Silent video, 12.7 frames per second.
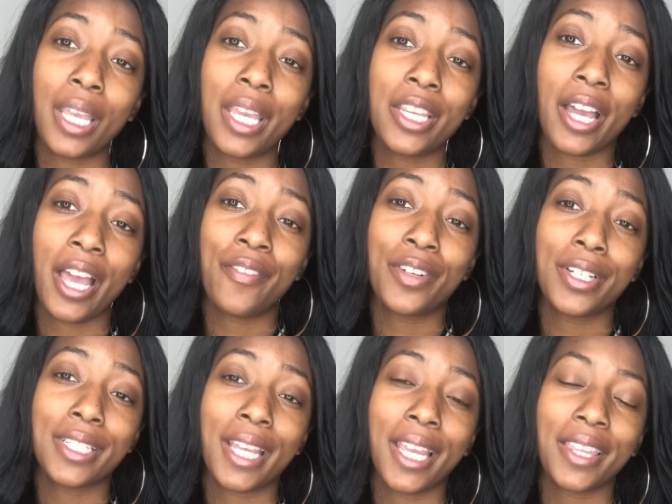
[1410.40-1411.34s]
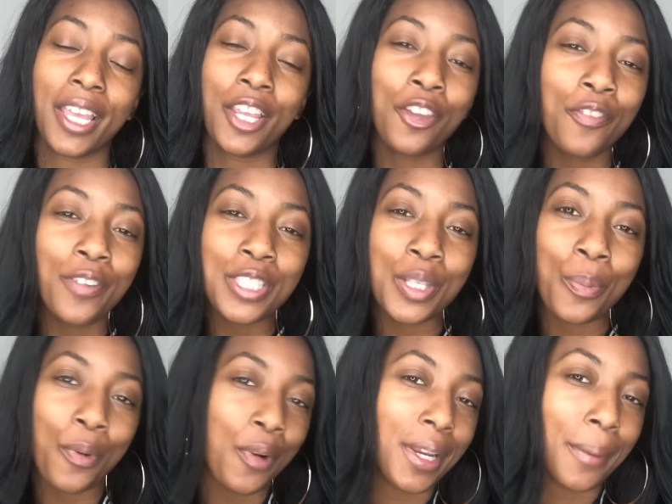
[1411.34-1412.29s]
Yeah, have a good day. Thank you for
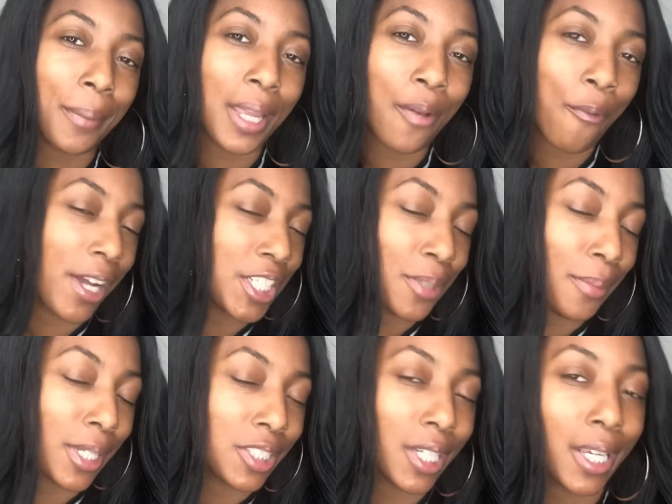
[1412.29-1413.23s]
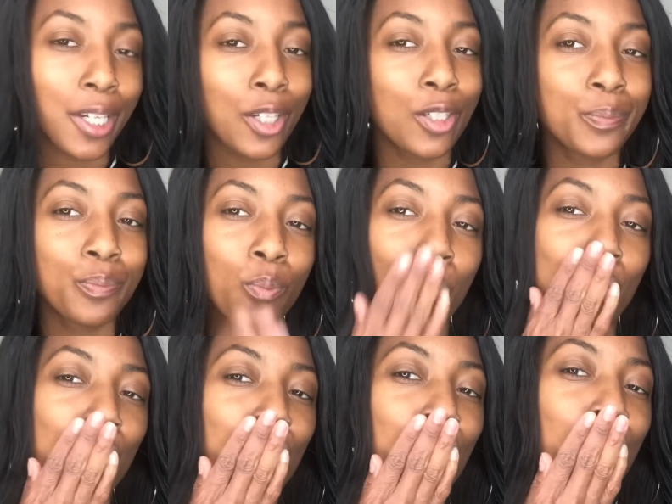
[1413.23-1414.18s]
supporting me and watching my
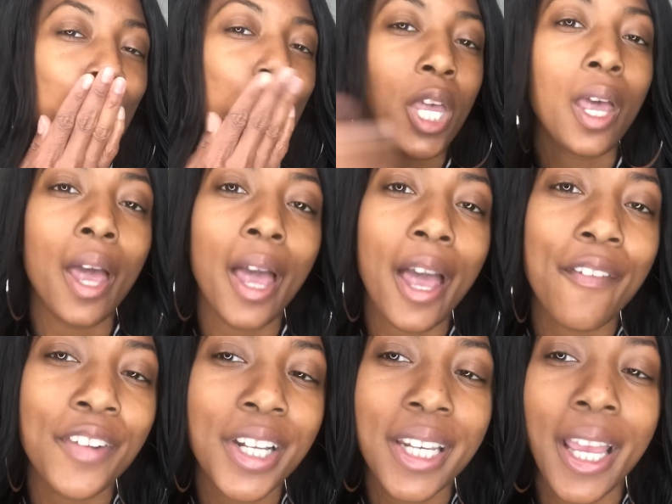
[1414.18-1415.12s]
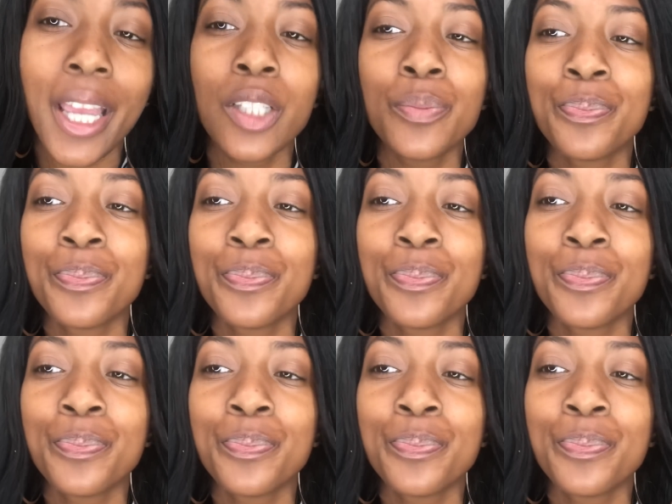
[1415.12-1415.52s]
channel. Have a good day.